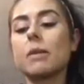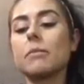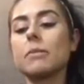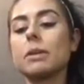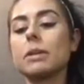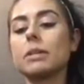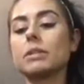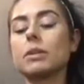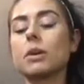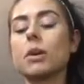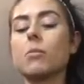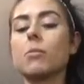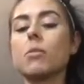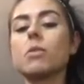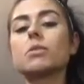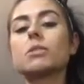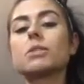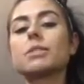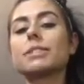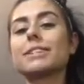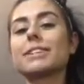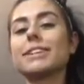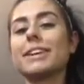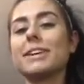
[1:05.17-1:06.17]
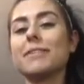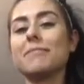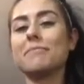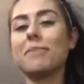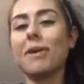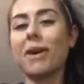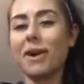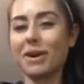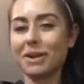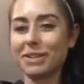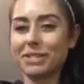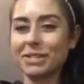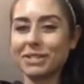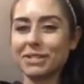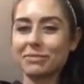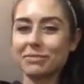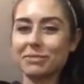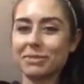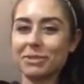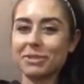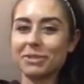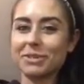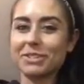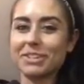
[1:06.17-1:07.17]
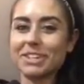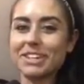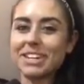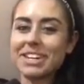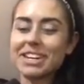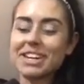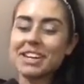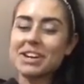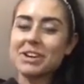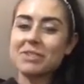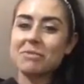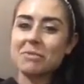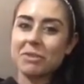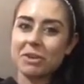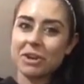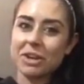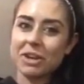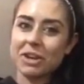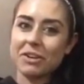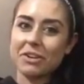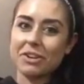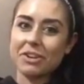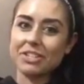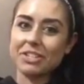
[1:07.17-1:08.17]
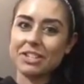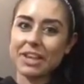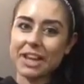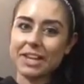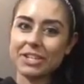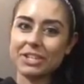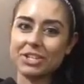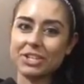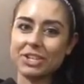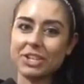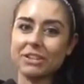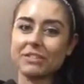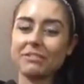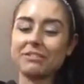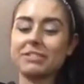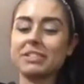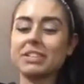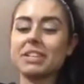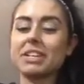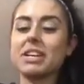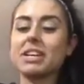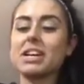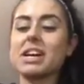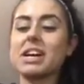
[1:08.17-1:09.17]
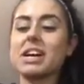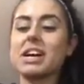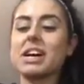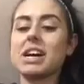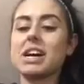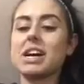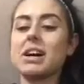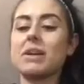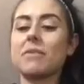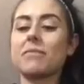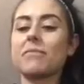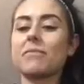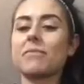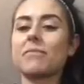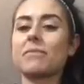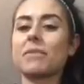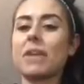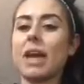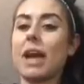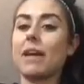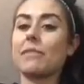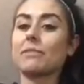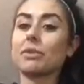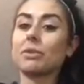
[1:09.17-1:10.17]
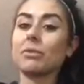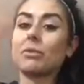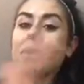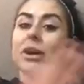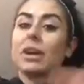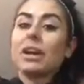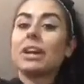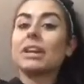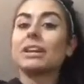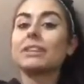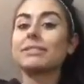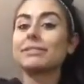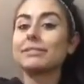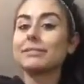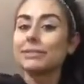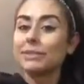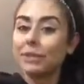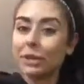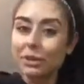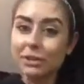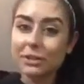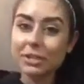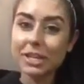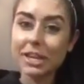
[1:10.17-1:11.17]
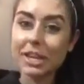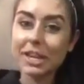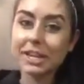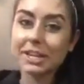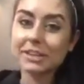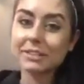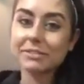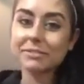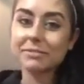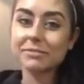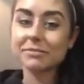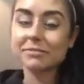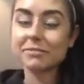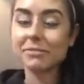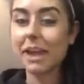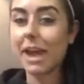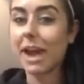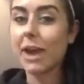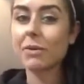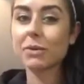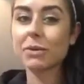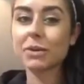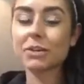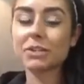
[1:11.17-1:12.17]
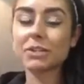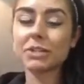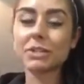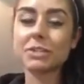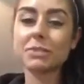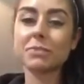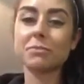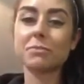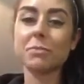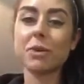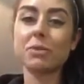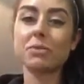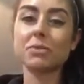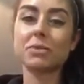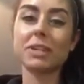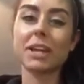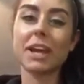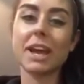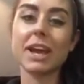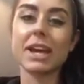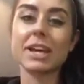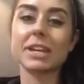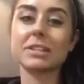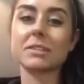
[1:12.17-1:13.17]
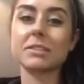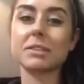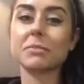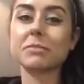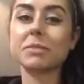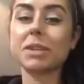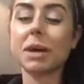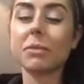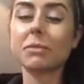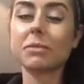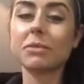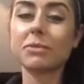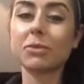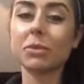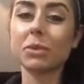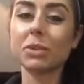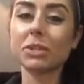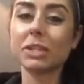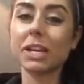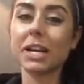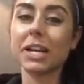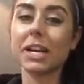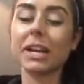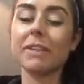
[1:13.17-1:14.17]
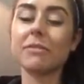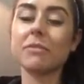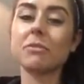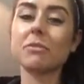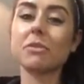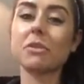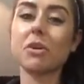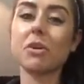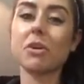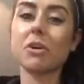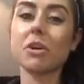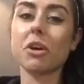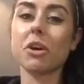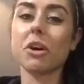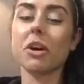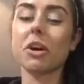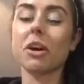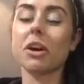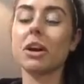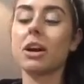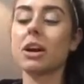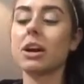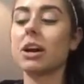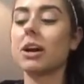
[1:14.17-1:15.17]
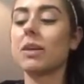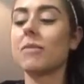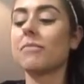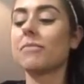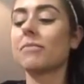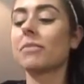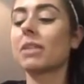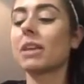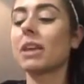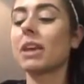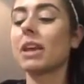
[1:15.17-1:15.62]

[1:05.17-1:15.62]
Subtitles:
is almost impossible working on day shift. After working 13 hours most days, sometimes 14, even longer, I'm